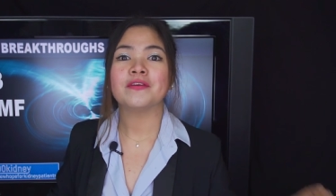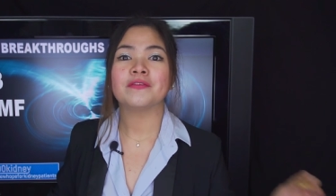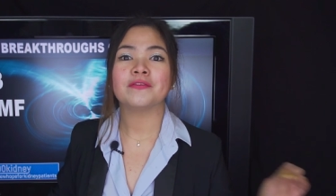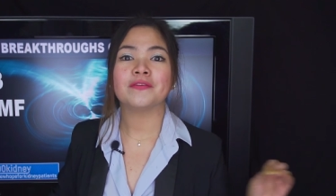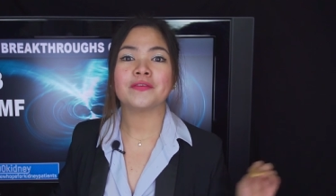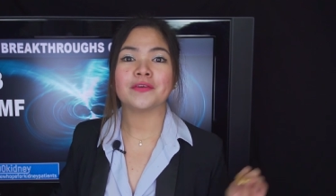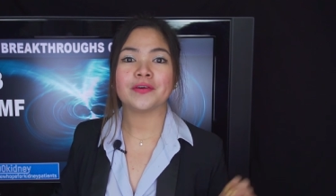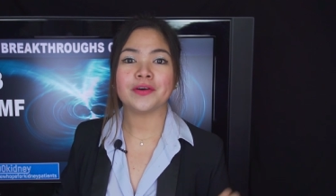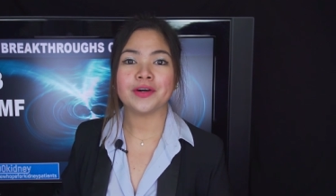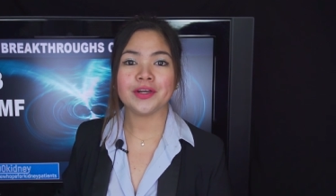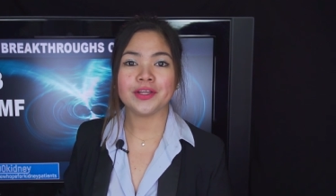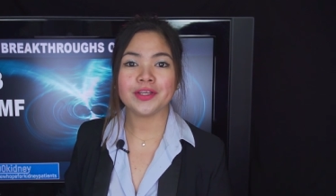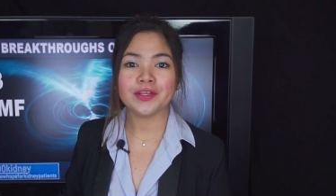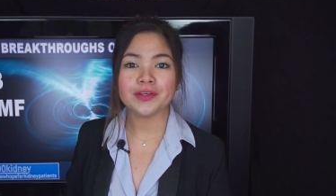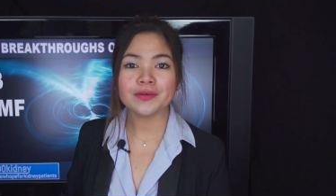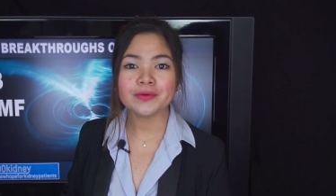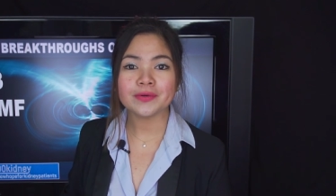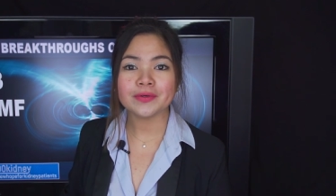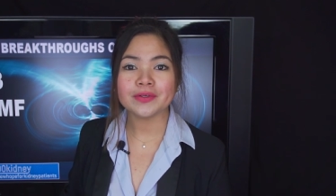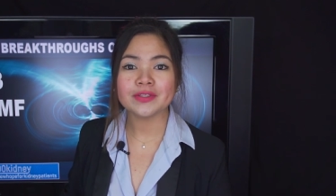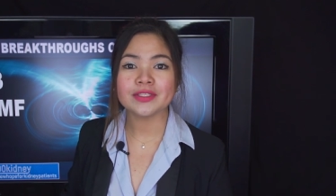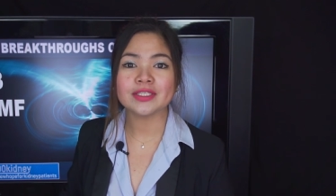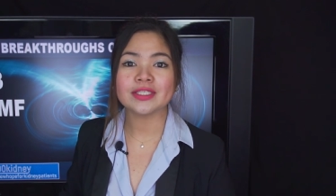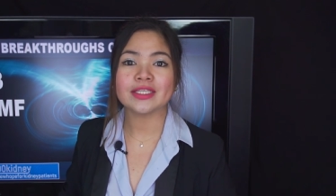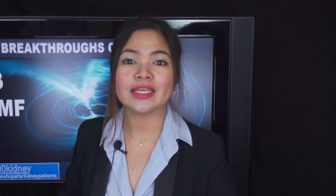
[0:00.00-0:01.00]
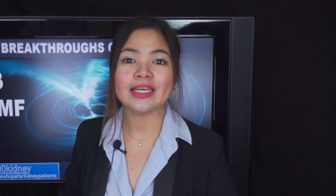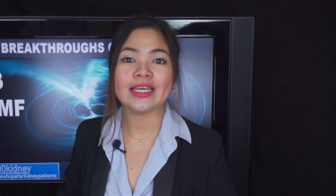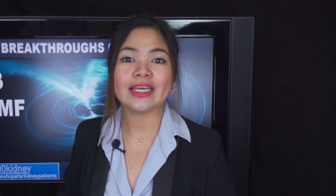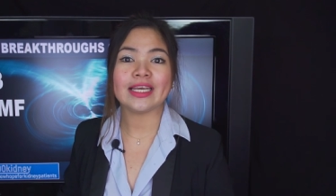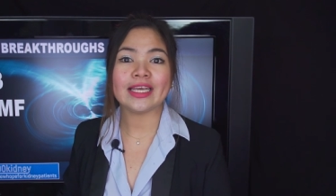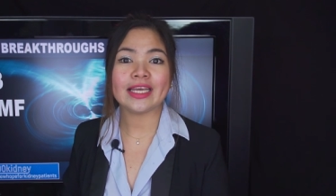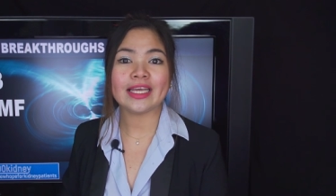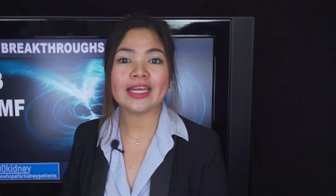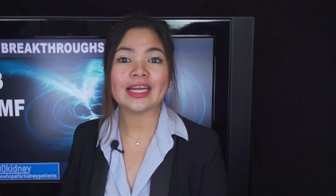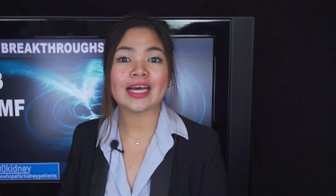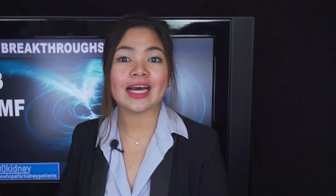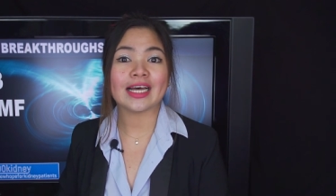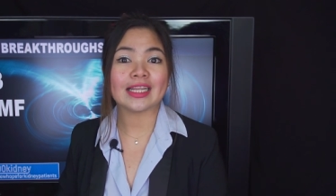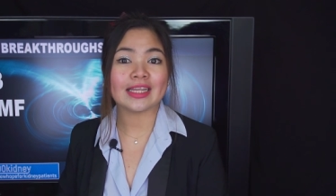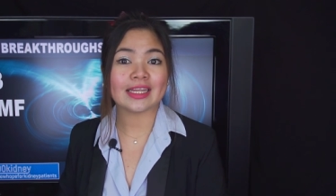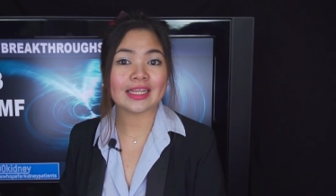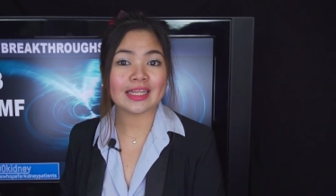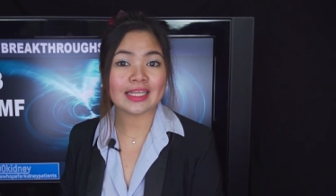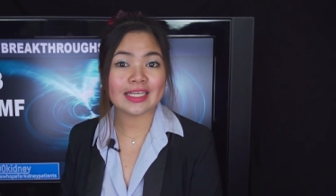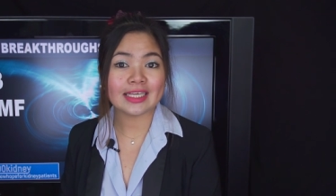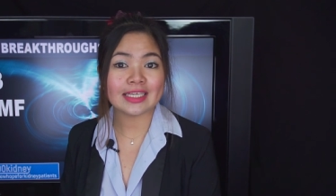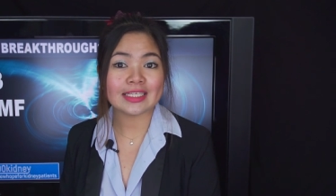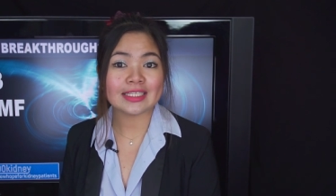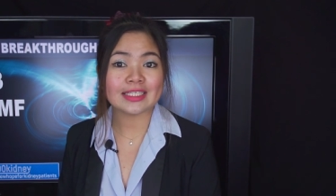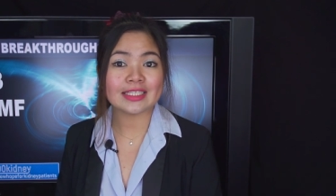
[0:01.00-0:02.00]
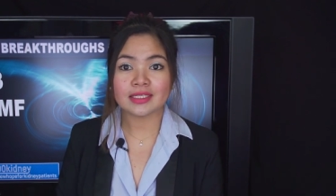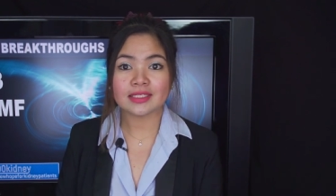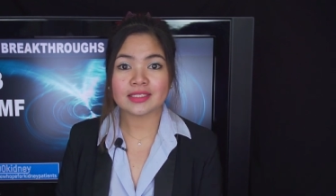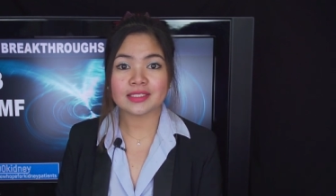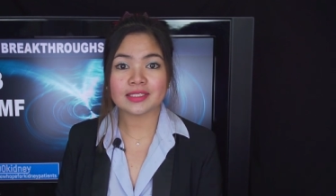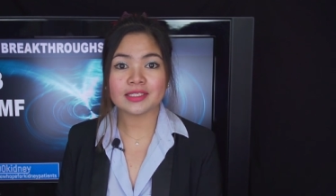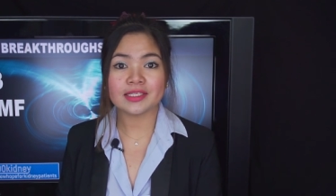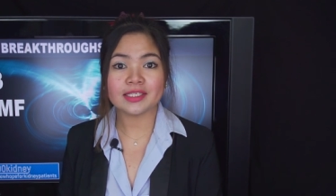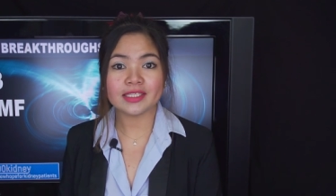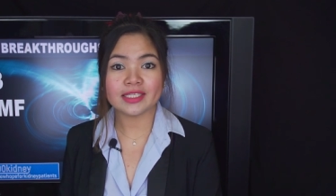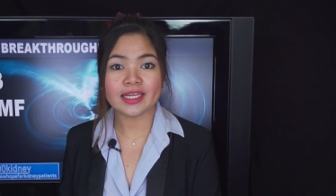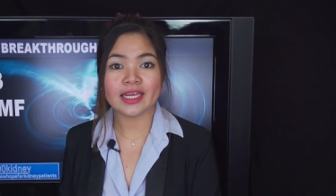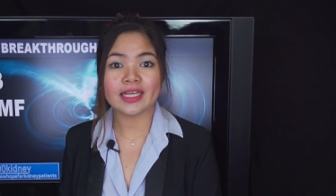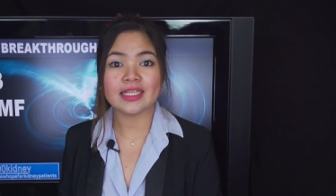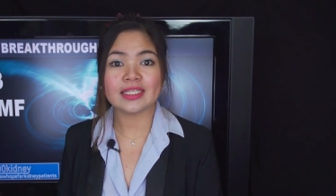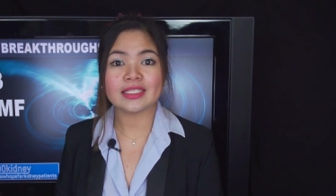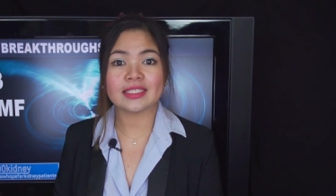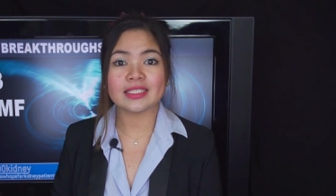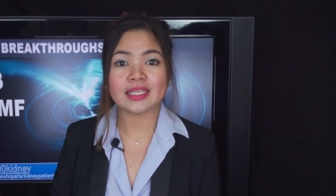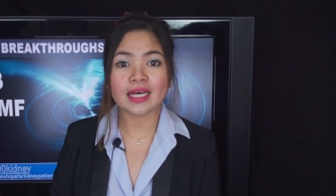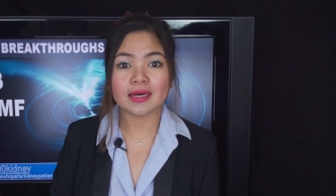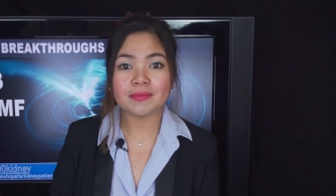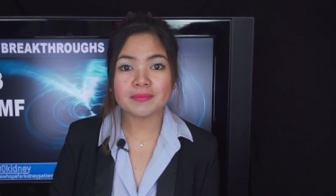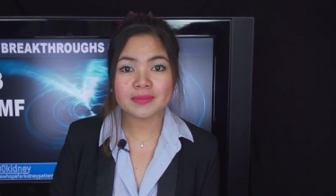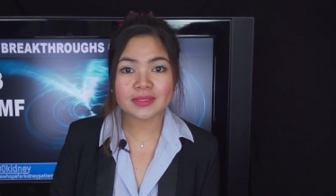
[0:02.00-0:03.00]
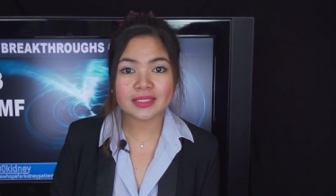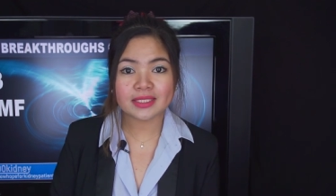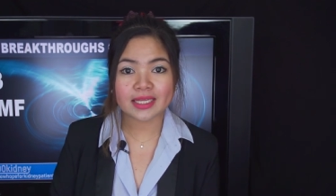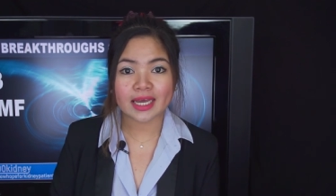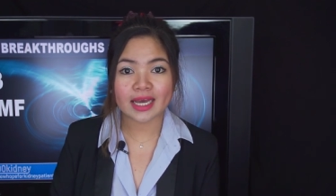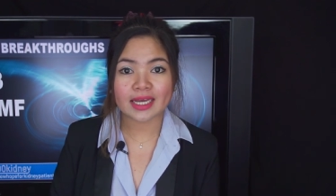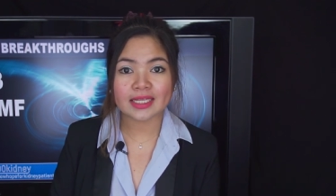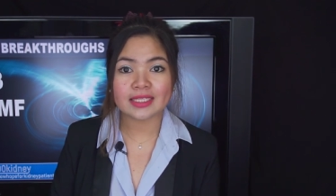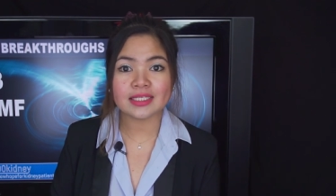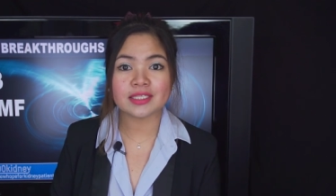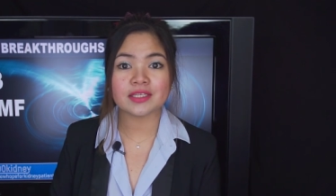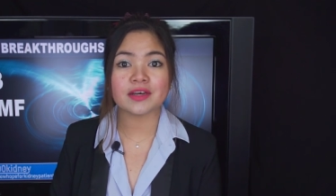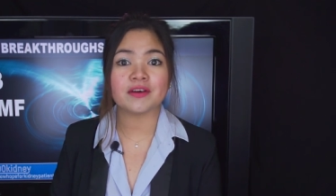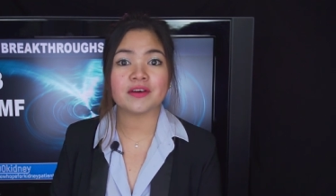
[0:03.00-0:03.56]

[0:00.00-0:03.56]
for use in at least certain subsets